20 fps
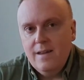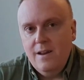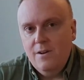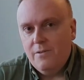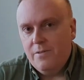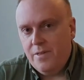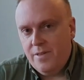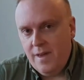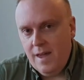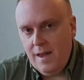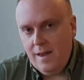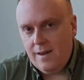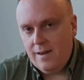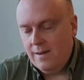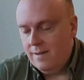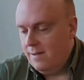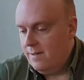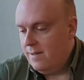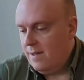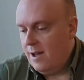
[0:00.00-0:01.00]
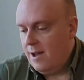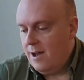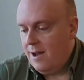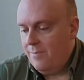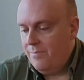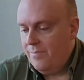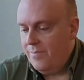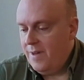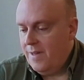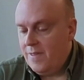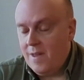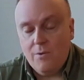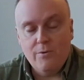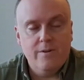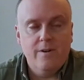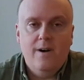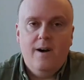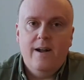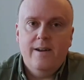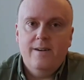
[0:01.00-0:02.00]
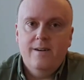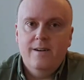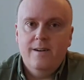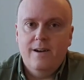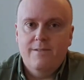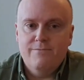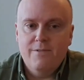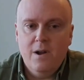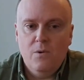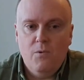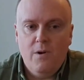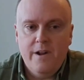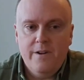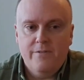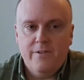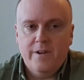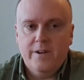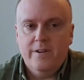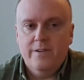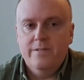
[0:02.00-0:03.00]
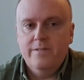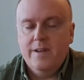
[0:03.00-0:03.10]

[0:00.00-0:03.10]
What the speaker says: think that they were not a red wine drinker,